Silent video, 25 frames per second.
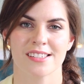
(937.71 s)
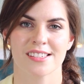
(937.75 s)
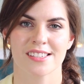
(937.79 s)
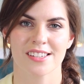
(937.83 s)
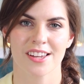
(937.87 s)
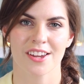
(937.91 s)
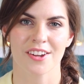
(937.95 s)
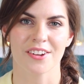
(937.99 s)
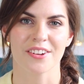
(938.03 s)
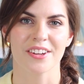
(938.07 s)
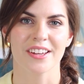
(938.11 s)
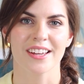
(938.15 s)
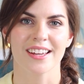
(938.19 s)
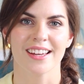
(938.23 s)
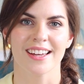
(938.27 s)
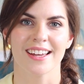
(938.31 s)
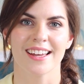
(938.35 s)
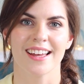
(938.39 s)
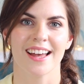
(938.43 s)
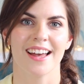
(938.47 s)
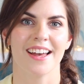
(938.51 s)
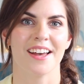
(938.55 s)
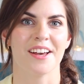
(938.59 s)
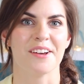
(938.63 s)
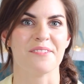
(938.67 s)
So
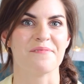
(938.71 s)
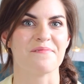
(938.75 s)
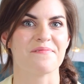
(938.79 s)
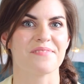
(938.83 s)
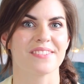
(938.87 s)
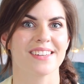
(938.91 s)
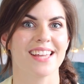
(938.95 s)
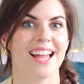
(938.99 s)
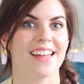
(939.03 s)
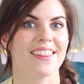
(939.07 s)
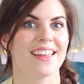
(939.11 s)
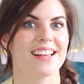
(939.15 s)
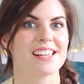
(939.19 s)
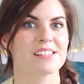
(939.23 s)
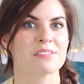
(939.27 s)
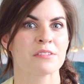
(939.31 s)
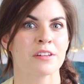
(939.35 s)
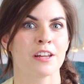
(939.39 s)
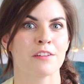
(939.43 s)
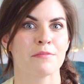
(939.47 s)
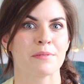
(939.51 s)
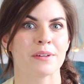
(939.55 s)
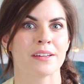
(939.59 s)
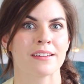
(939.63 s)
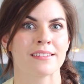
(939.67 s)
yeah, that's
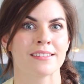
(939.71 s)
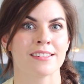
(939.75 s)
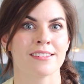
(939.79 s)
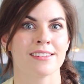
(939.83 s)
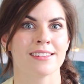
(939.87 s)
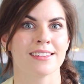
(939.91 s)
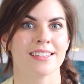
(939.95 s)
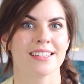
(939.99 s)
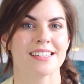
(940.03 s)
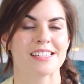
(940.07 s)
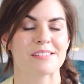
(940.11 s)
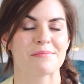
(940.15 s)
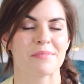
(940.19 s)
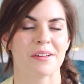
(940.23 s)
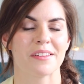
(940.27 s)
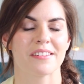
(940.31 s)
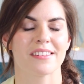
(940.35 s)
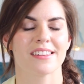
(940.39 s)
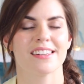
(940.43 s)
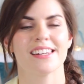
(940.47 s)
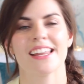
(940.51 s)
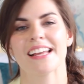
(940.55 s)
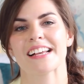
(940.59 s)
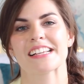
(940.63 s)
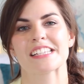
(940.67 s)
what I've been doing this
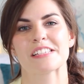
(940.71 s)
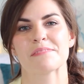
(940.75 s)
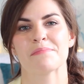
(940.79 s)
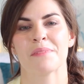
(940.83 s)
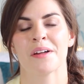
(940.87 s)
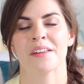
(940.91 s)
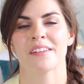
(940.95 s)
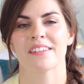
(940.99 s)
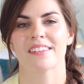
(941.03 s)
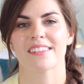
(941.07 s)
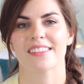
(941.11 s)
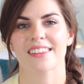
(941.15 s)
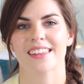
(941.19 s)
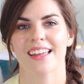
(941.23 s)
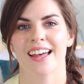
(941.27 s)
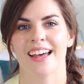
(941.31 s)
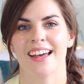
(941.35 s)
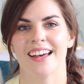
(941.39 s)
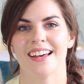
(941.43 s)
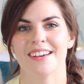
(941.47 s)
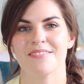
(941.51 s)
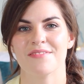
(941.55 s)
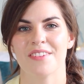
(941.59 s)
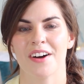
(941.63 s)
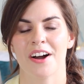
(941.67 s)
month. Next month
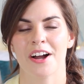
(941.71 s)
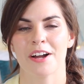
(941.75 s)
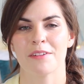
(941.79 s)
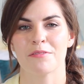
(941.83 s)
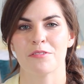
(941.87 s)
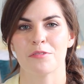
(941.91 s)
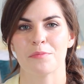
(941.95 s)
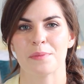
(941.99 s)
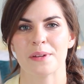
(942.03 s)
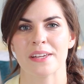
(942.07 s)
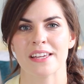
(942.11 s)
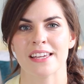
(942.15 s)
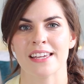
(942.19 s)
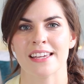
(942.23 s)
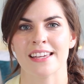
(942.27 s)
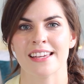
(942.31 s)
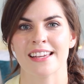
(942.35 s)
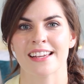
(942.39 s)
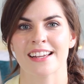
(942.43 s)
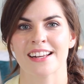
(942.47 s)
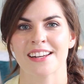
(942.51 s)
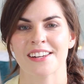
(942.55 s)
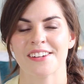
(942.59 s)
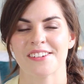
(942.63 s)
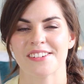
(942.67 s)
I will be
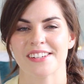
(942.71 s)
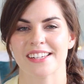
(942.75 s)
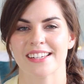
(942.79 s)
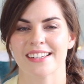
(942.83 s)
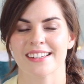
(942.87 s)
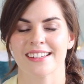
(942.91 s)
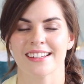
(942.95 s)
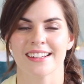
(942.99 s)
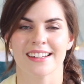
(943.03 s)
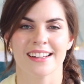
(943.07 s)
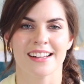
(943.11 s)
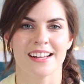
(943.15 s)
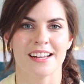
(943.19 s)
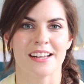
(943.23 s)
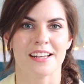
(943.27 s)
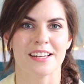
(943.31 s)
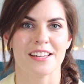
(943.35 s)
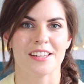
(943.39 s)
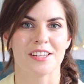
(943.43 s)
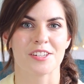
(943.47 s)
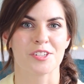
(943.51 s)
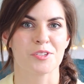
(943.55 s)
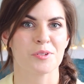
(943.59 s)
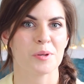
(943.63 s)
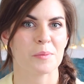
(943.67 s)
including
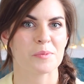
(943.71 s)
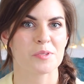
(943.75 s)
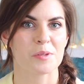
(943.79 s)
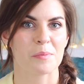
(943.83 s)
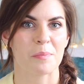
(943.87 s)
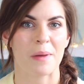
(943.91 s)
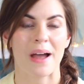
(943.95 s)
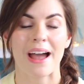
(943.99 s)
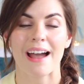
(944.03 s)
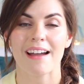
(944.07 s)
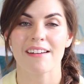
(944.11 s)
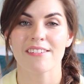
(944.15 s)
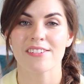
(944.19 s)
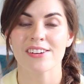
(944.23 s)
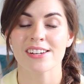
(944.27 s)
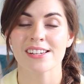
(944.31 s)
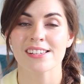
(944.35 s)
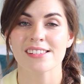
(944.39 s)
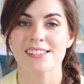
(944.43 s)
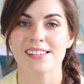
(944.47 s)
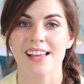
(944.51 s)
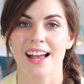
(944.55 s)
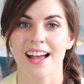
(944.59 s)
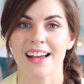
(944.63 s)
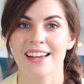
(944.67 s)
a trip to
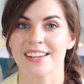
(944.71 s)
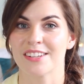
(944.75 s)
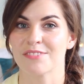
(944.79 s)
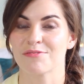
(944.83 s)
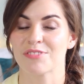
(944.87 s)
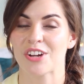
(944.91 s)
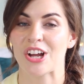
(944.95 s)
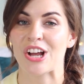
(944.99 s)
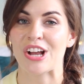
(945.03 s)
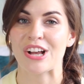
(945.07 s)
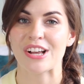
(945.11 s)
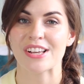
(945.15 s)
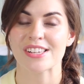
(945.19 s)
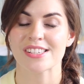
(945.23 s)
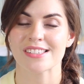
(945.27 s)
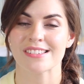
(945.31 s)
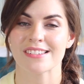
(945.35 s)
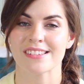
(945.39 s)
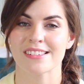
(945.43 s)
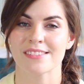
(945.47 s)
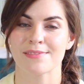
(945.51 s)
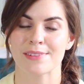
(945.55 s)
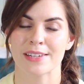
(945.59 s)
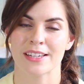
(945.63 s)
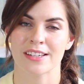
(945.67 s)
Paris and
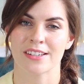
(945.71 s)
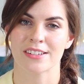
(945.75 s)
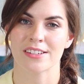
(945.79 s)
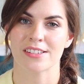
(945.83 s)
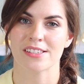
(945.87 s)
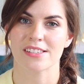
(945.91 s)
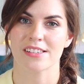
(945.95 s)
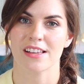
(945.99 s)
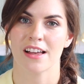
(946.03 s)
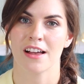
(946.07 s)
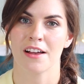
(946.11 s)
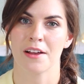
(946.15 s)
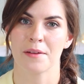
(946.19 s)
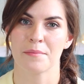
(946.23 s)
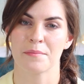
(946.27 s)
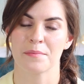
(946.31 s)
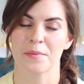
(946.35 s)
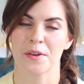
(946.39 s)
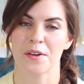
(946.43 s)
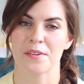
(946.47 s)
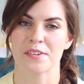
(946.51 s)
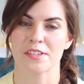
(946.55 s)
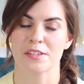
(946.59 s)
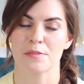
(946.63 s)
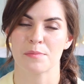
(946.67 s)
rehearsals, because I'm
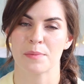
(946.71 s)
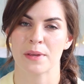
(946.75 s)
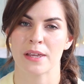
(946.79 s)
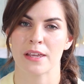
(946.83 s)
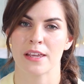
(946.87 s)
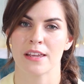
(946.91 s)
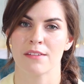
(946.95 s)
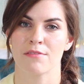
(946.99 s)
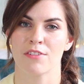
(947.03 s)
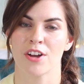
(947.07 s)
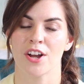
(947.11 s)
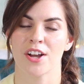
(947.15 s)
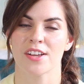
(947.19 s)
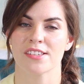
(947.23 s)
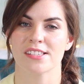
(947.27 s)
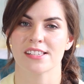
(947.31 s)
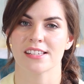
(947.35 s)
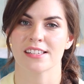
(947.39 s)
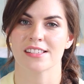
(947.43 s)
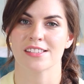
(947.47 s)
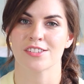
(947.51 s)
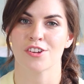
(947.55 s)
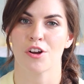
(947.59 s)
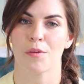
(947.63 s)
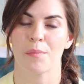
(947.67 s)
going to be
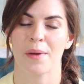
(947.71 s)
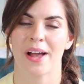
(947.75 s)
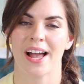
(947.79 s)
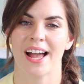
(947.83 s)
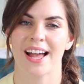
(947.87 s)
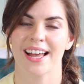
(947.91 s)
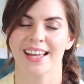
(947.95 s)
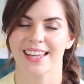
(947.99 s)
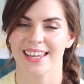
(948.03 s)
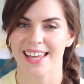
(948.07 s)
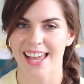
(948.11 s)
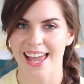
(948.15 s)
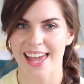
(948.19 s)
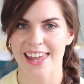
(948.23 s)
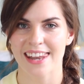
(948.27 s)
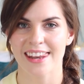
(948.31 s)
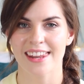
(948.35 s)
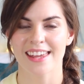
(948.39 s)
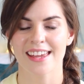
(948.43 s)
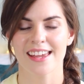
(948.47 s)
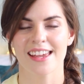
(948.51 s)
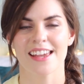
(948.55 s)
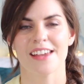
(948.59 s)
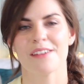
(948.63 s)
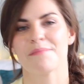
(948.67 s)
rehearsing Top Hat again,
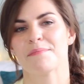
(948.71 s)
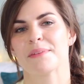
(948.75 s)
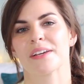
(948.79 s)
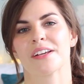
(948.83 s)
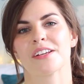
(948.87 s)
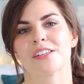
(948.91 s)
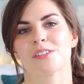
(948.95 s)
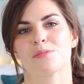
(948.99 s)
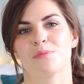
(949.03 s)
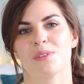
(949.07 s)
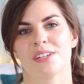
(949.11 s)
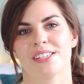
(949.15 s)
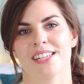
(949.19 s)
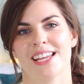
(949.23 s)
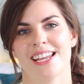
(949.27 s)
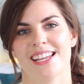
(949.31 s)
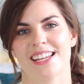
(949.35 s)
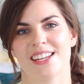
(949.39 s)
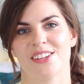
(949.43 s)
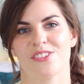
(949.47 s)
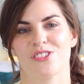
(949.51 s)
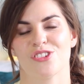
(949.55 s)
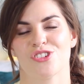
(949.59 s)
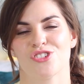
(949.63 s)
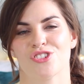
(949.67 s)
because we're
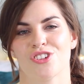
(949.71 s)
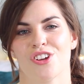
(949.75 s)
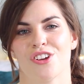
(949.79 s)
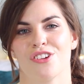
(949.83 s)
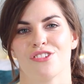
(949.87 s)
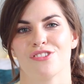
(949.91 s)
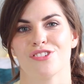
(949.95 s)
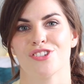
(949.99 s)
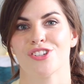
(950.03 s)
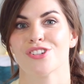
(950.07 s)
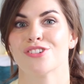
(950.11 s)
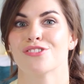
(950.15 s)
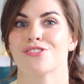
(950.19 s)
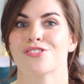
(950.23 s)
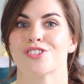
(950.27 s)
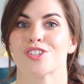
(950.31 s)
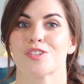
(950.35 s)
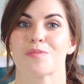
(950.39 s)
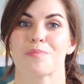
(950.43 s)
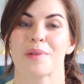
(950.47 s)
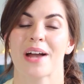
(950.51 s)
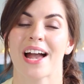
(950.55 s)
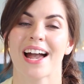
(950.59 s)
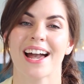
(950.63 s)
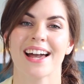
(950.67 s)
taking the show to
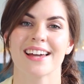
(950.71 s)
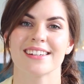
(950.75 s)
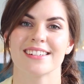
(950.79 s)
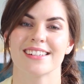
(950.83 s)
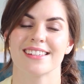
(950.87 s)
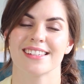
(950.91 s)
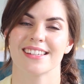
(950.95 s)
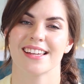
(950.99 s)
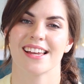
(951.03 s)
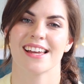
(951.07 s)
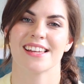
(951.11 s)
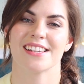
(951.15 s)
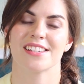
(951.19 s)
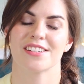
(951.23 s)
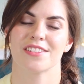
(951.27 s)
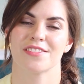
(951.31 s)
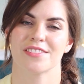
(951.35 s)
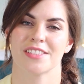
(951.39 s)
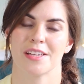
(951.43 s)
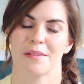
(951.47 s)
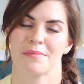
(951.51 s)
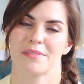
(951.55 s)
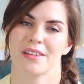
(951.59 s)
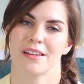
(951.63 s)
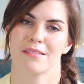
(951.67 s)
Japan at the end of
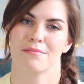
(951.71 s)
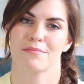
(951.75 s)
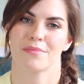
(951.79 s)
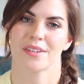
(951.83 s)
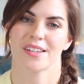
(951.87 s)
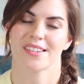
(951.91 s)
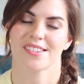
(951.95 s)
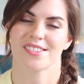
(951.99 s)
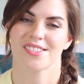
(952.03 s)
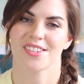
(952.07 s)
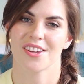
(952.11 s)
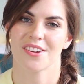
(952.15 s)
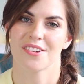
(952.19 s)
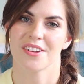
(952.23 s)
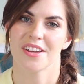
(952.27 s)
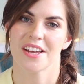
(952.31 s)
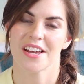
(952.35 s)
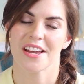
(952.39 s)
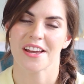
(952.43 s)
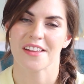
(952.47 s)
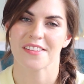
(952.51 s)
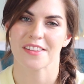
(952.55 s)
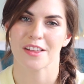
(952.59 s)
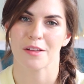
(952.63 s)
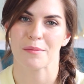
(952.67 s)
September. So
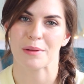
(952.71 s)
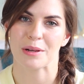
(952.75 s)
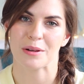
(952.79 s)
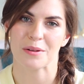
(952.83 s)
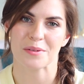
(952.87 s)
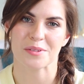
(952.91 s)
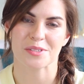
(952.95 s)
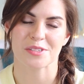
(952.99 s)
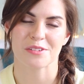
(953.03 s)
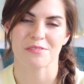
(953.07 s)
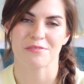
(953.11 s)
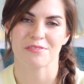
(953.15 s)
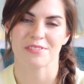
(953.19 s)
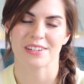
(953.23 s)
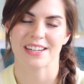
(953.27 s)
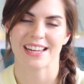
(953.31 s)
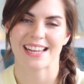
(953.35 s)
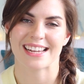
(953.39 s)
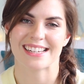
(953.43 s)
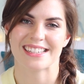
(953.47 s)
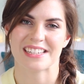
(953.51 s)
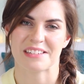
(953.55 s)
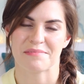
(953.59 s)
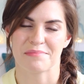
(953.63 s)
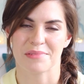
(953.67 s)
there'll be lots of
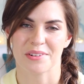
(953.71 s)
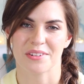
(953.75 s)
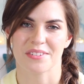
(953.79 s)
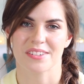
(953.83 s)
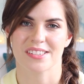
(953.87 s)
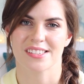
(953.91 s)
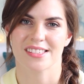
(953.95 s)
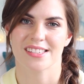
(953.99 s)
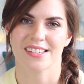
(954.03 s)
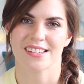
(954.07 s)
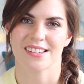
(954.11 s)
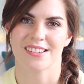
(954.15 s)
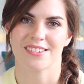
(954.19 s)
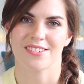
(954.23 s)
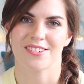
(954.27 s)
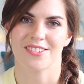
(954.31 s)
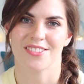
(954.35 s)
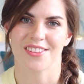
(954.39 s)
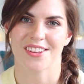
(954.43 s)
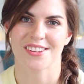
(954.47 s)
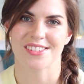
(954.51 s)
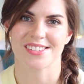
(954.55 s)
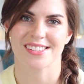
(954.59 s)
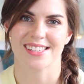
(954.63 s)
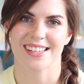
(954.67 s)
related vlogs to all
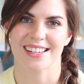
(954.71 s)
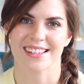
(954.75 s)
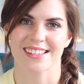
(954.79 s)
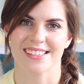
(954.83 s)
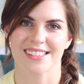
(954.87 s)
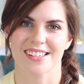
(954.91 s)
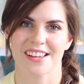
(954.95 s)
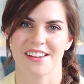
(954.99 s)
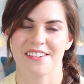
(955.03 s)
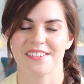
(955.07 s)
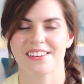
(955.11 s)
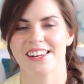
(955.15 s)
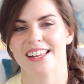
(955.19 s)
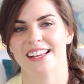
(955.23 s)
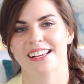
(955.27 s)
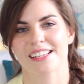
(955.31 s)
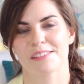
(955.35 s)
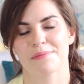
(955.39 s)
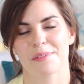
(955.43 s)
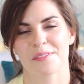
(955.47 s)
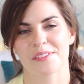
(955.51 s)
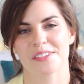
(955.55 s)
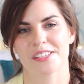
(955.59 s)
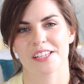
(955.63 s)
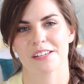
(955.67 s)
those things. So
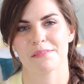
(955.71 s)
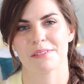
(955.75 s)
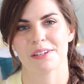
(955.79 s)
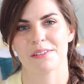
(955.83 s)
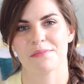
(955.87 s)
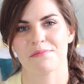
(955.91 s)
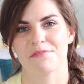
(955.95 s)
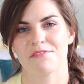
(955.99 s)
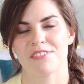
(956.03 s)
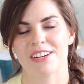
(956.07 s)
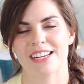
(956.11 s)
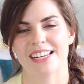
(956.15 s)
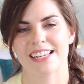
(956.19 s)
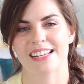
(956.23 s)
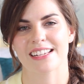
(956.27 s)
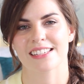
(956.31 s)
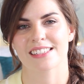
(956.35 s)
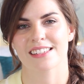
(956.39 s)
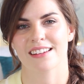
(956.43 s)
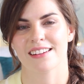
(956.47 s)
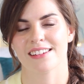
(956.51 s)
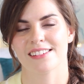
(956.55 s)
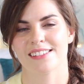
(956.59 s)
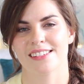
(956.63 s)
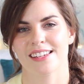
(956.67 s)
next month's going to be a really
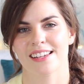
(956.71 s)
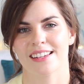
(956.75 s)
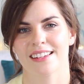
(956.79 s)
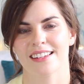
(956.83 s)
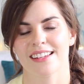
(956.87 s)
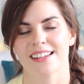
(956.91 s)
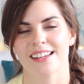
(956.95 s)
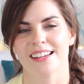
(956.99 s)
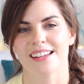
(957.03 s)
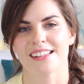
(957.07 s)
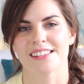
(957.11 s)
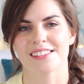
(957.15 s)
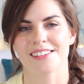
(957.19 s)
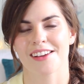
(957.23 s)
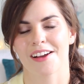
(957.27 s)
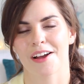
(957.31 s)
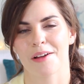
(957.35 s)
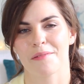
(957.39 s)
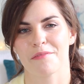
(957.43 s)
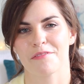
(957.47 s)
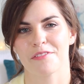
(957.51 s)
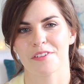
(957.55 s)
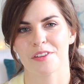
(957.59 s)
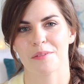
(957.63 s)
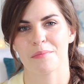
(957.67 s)
exciting
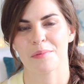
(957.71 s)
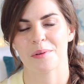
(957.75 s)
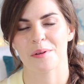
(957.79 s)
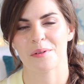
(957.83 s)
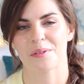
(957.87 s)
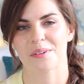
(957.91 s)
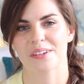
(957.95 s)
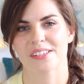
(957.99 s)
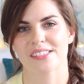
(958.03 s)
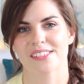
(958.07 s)
time for the blog.